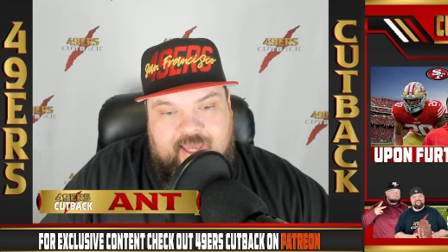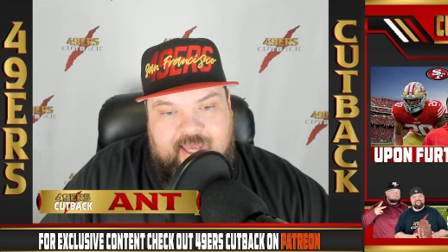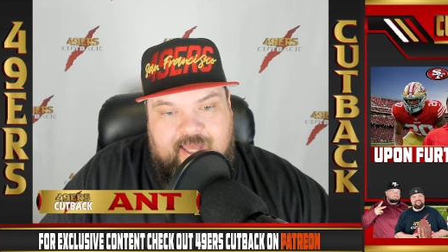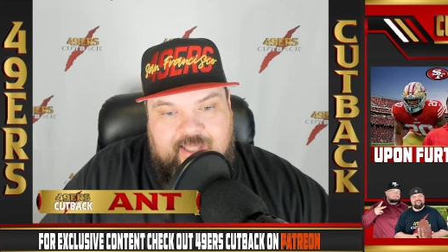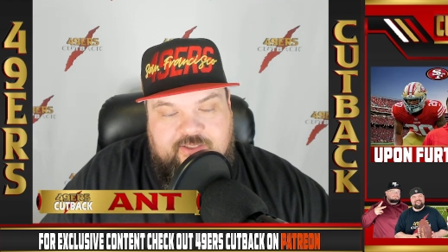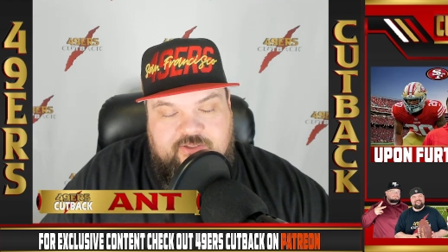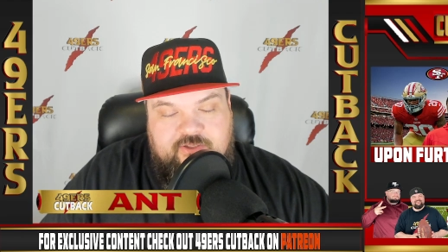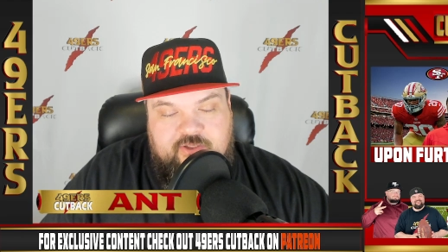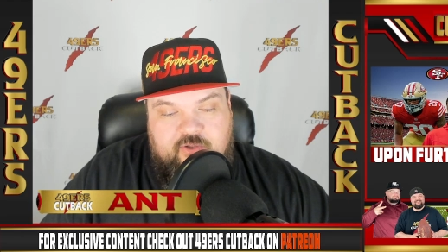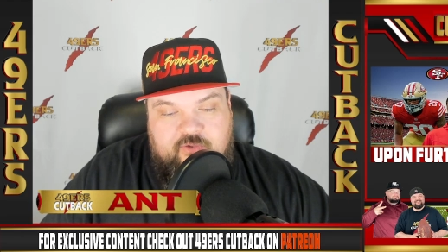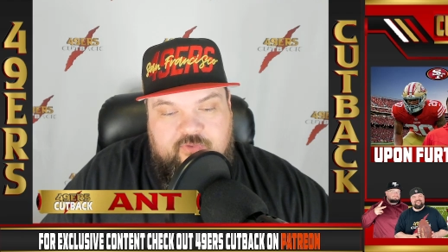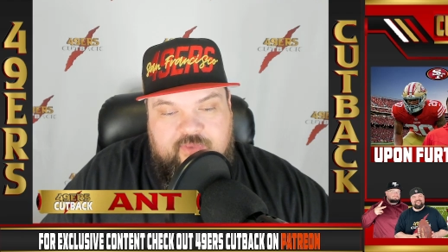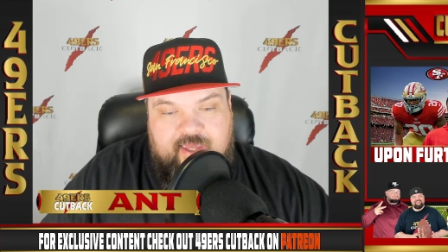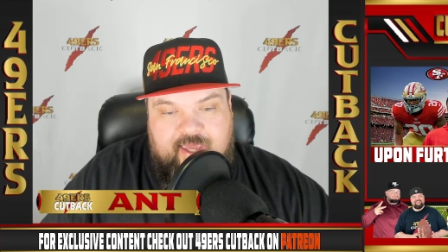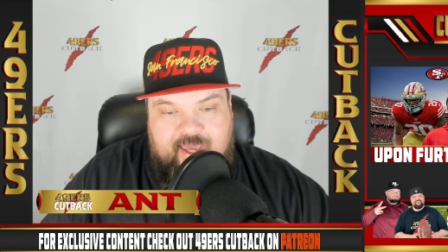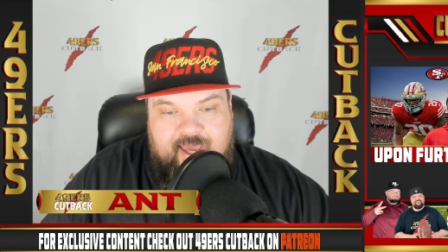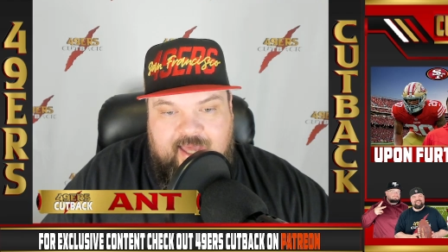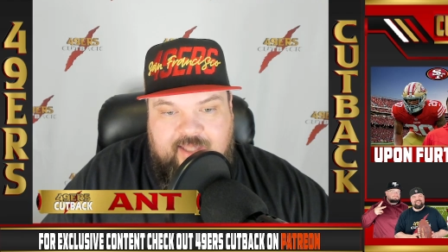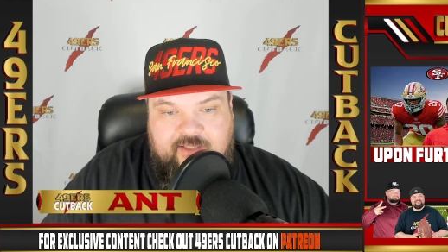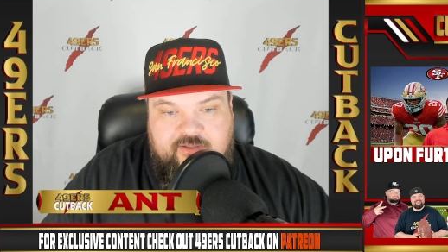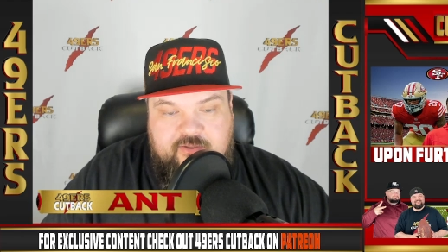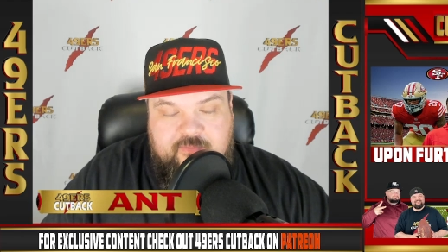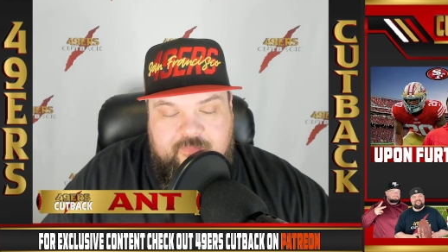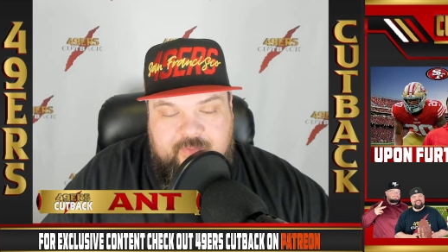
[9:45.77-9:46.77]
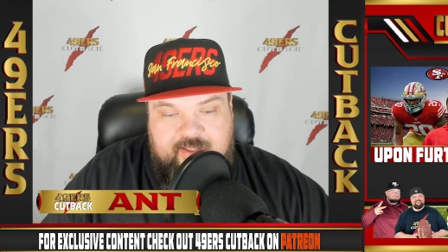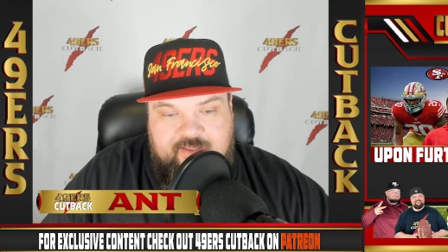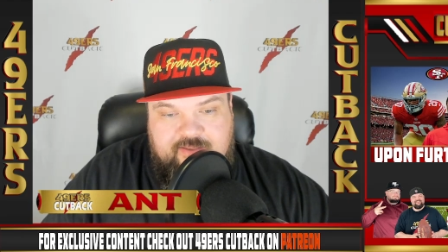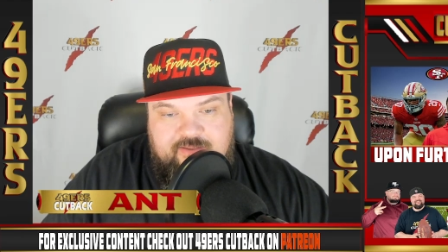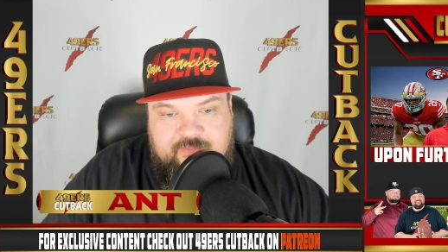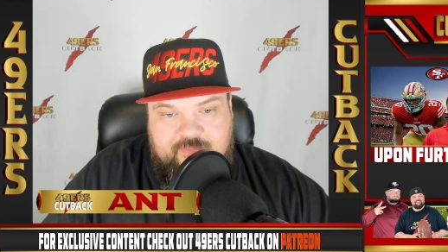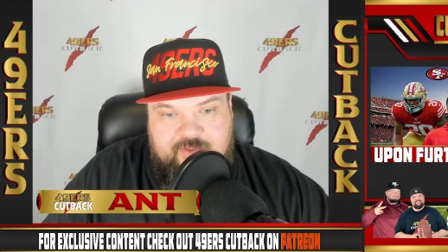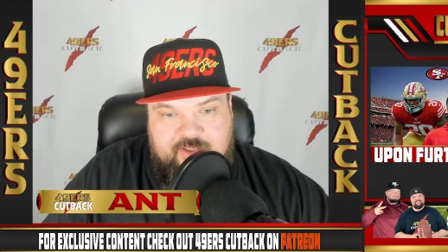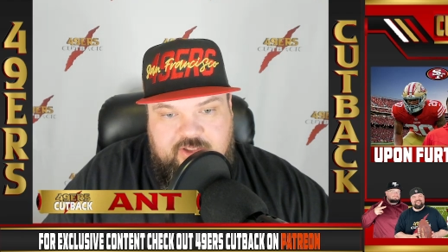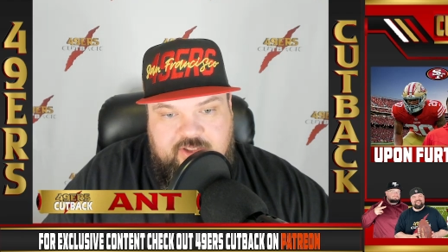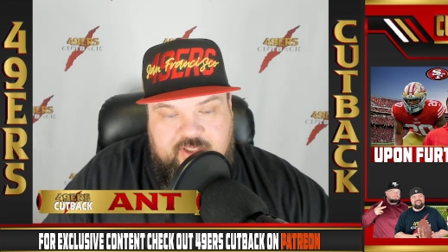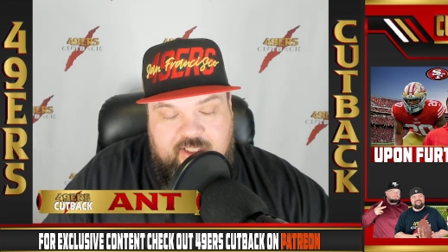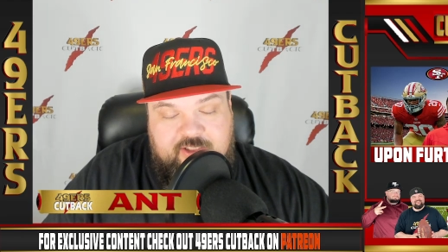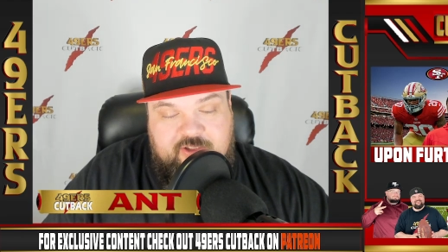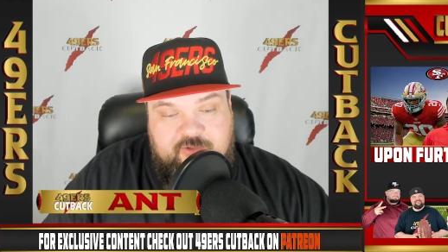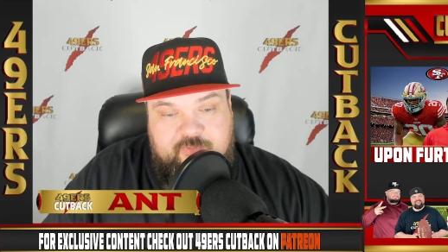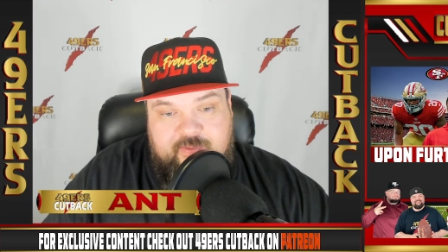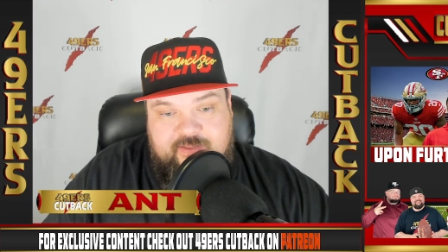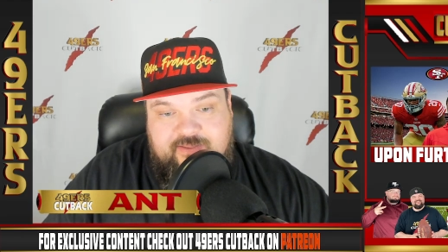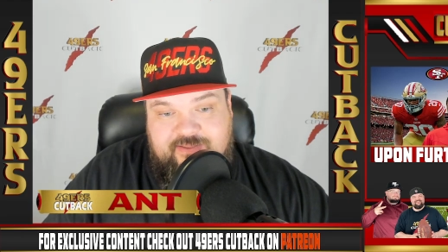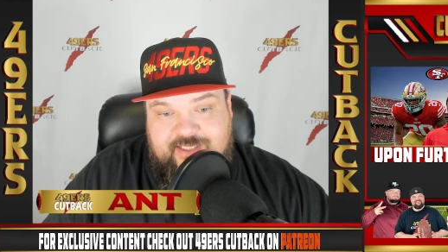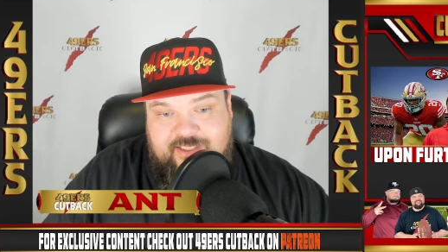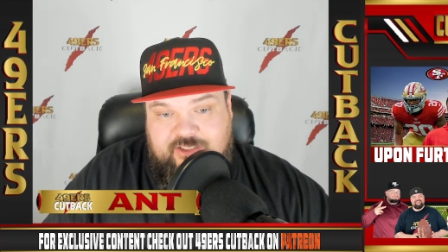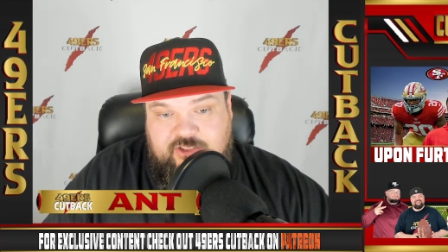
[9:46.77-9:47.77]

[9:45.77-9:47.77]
And so they had to make some adjustments.